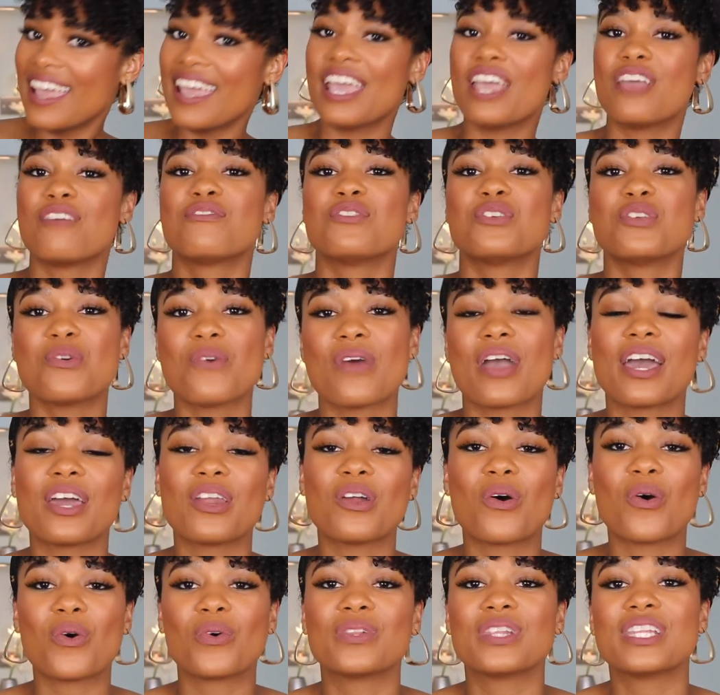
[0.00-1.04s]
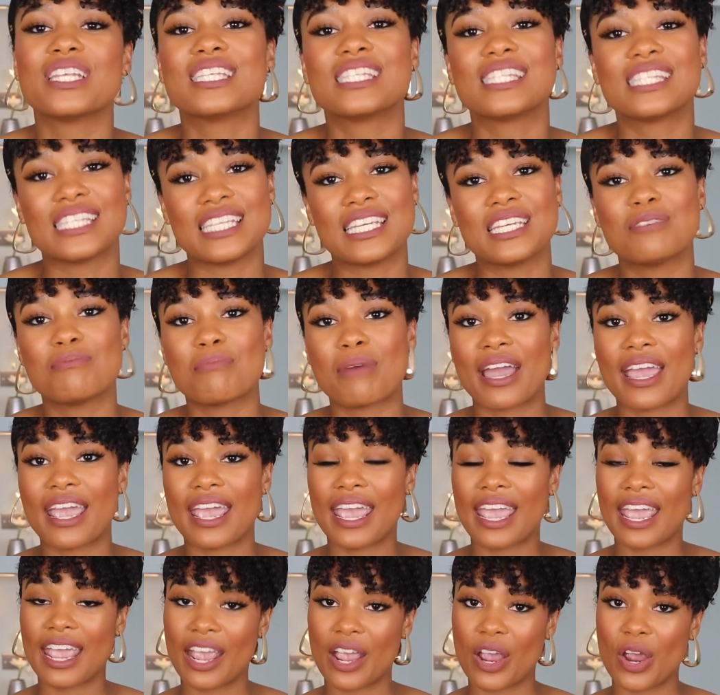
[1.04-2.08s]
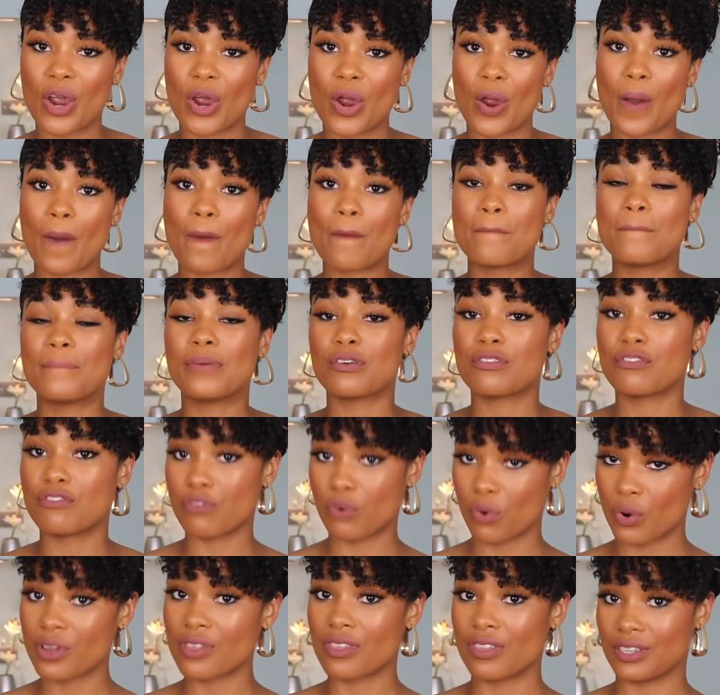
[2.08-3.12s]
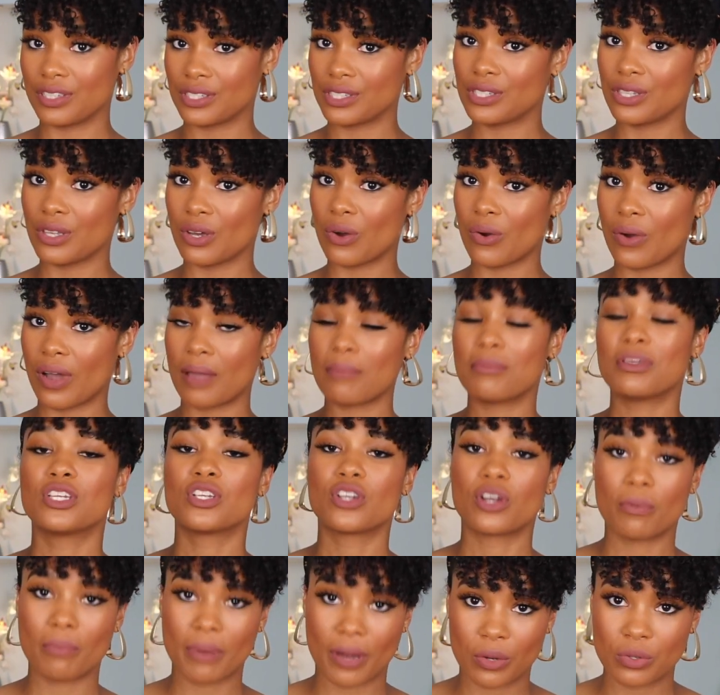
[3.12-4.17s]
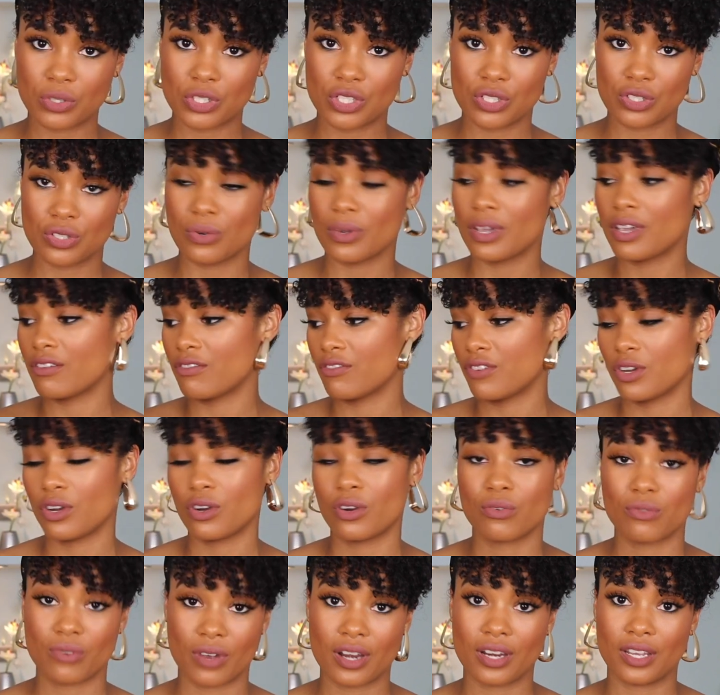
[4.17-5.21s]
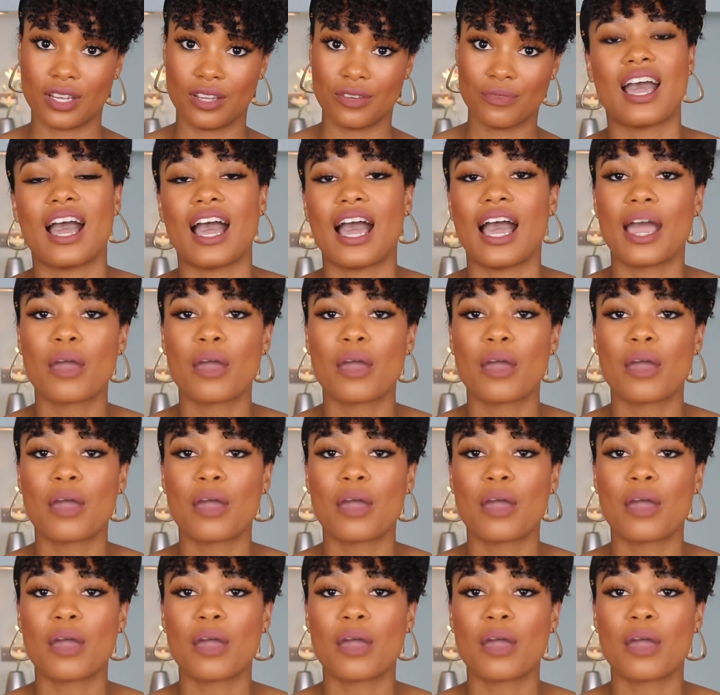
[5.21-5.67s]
If you had only seen my hair before this though, I mean you're about to if you're ready.